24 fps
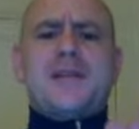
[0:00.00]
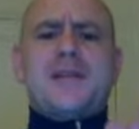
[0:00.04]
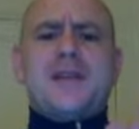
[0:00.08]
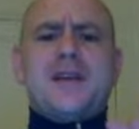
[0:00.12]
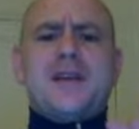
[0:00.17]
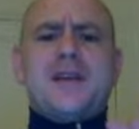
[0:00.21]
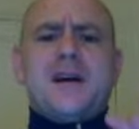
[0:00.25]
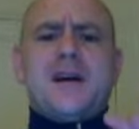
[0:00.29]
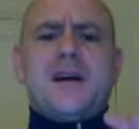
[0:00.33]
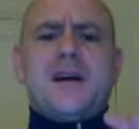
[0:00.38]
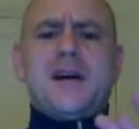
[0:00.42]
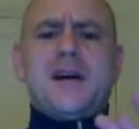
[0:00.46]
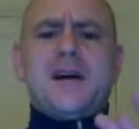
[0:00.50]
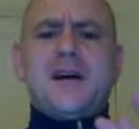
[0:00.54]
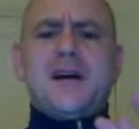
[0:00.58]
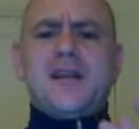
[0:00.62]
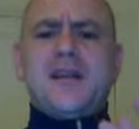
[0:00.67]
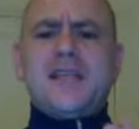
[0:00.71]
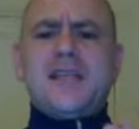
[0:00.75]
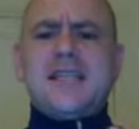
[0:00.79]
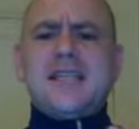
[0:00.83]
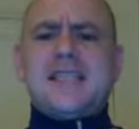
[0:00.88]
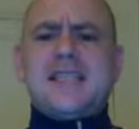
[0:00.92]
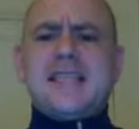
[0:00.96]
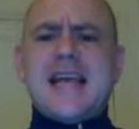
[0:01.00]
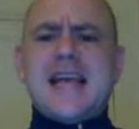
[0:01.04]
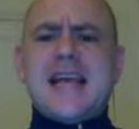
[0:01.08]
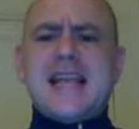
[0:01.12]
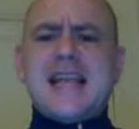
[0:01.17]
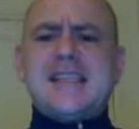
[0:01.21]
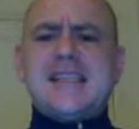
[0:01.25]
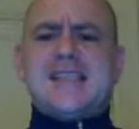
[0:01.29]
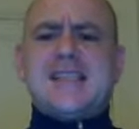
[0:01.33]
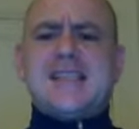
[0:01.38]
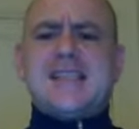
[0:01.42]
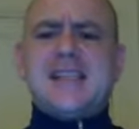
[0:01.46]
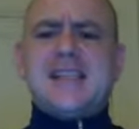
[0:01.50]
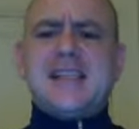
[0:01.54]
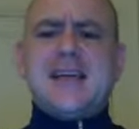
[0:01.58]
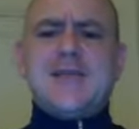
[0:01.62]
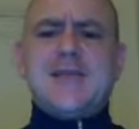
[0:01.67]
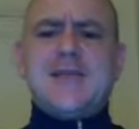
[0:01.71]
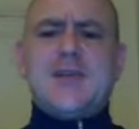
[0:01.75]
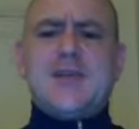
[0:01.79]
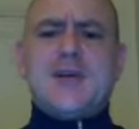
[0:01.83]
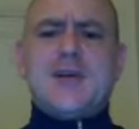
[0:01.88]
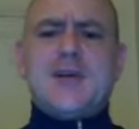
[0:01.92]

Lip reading: the intensity level.